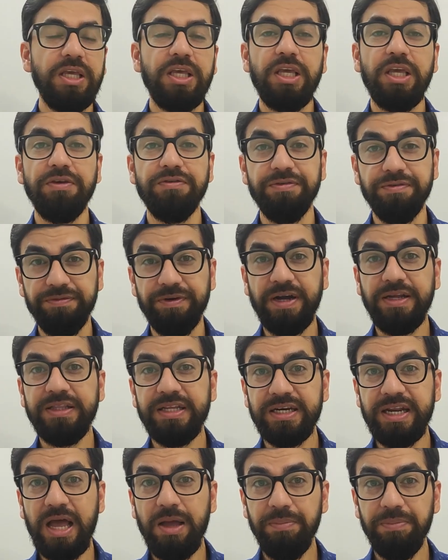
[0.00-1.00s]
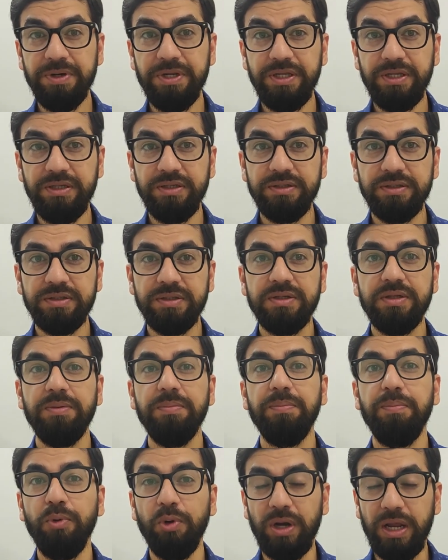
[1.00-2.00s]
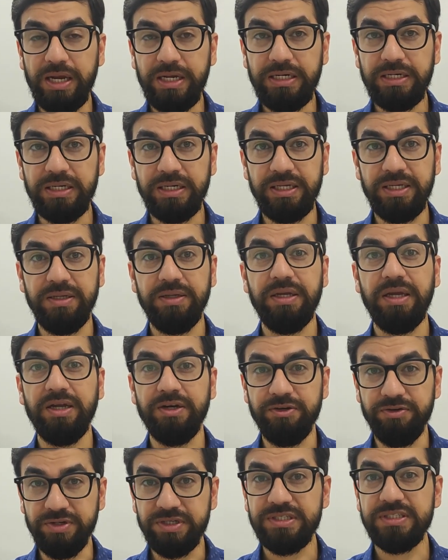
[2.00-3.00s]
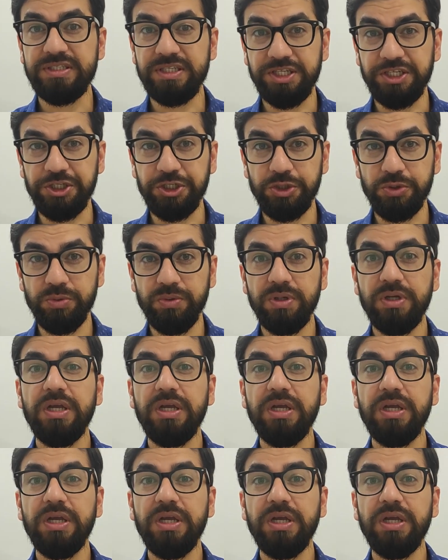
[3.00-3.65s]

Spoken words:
If you find that happening, politely address the issue